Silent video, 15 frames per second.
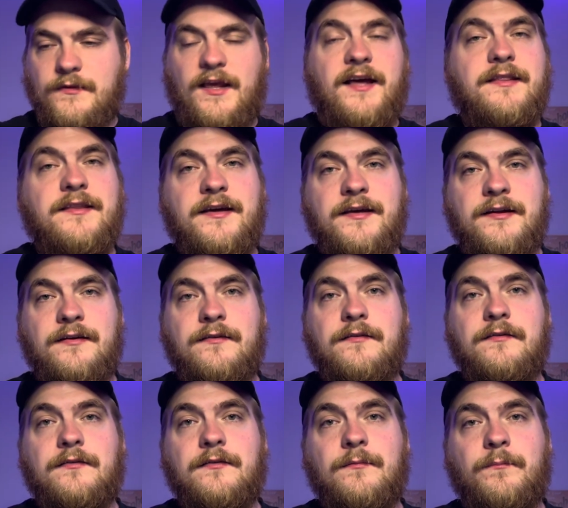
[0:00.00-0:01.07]
And then
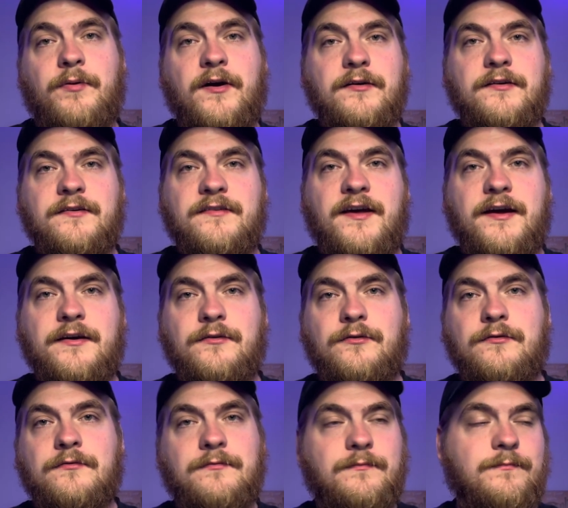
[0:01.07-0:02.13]
partner
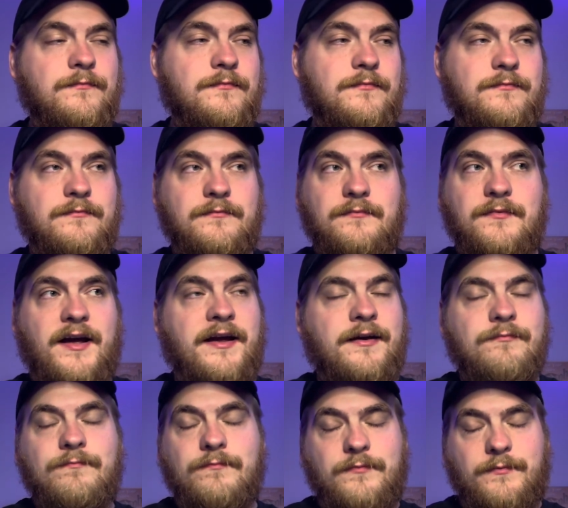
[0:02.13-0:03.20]
title,
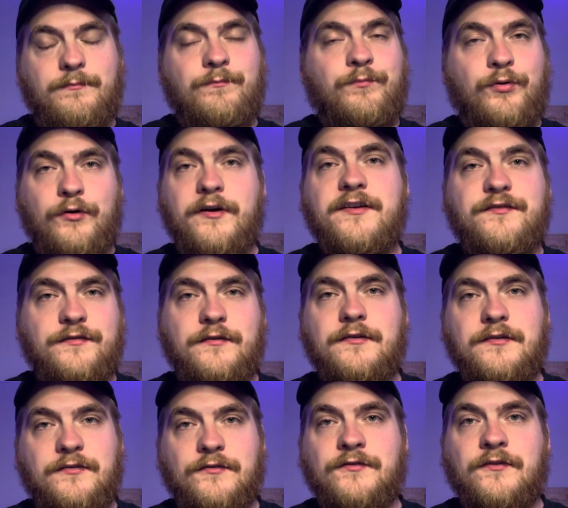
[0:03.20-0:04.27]
I'm pretty sure
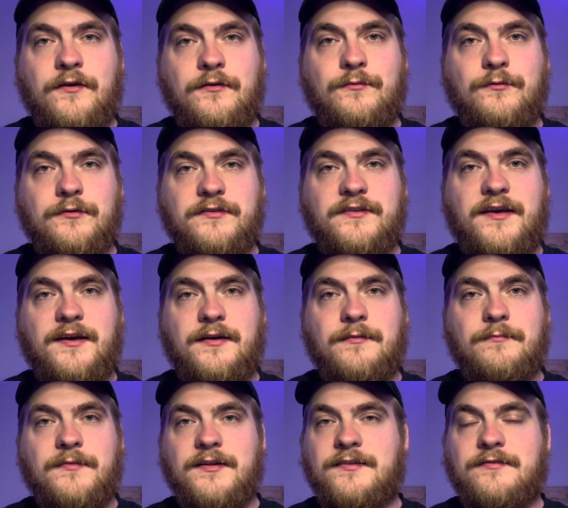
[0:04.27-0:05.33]
it's a Star Wars
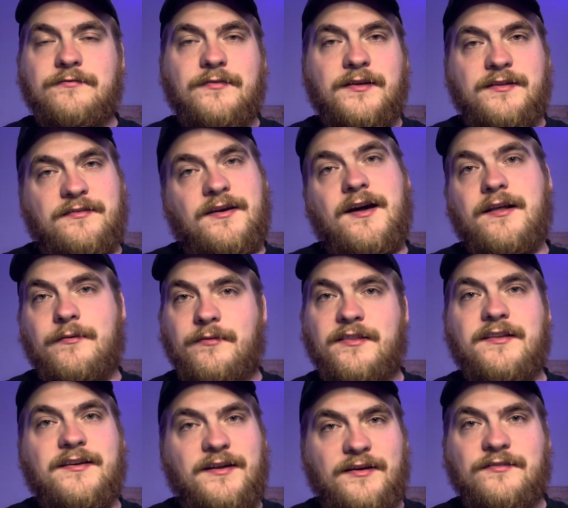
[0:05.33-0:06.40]
game. It's it's got to be
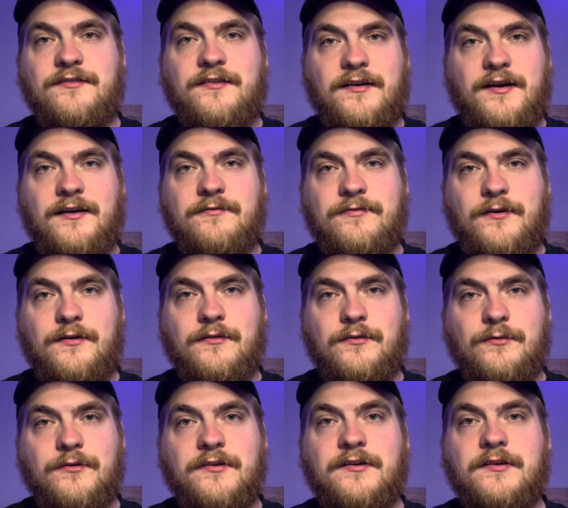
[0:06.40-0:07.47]
the next Jedi Fallen
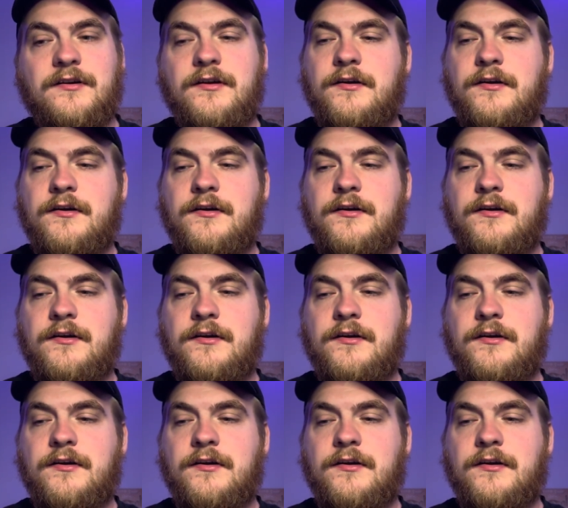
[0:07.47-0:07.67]
Order.